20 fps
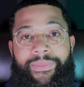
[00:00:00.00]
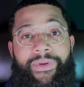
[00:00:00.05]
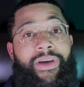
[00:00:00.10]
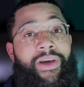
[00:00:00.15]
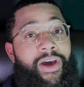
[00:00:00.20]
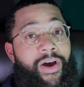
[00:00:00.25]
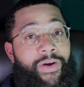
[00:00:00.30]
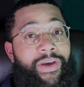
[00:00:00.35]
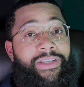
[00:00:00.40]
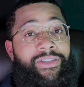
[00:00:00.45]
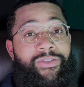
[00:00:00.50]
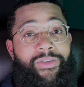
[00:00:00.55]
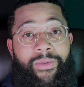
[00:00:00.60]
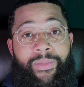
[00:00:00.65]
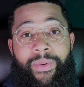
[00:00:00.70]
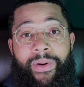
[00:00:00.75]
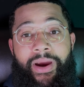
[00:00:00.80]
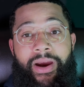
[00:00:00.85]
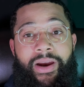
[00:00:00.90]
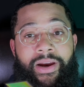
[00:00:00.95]
Go get you a
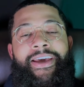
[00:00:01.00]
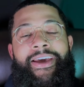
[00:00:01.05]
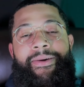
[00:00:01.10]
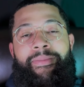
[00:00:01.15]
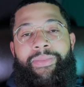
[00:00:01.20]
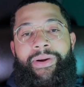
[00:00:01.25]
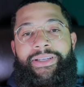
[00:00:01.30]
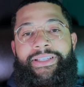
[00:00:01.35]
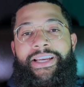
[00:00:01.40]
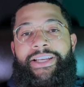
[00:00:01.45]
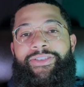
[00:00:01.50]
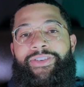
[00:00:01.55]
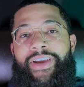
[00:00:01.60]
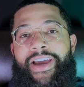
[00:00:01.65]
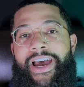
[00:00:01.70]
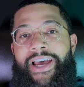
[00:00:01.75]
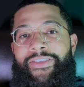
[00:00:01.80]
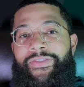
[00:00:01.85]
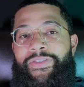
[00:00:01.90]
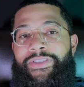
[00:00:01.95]
pair. Appreciate you
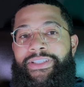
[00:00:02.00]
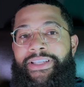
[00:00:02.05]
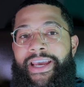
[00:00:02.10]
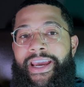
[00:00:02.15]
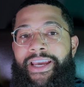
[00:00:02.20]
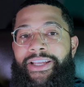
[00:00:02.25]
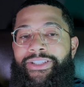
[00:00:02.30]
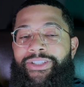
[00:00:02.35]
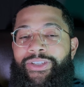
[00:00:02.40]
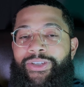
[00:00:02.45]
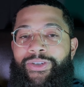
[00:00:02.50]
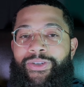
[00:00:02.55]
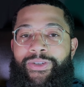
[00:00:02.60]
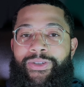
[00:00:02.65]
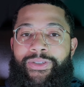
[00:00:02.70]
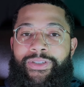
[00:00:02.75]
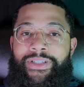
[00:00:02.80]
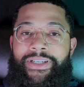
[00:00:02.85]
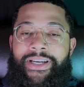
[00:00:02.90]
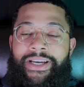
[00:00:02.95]
guys for staying
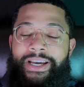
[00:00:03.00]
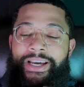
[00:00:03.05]
tuned.